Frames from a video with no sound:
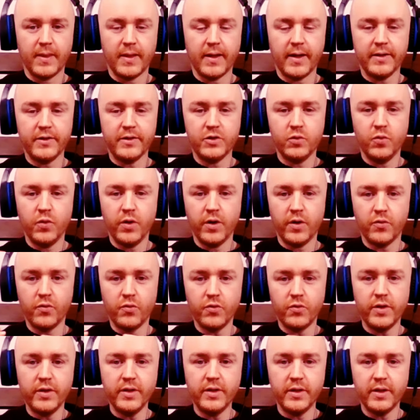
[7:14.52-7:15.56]
That's where
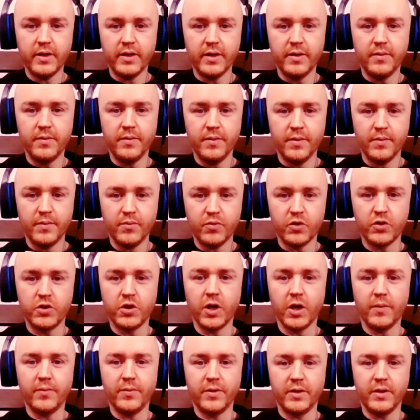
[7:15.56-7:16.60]
really
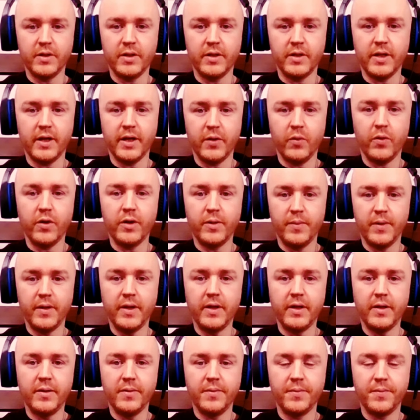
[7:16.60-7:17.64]
predominantly I want to
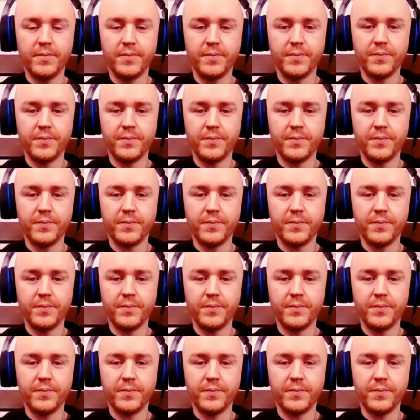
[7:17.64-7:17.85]
be,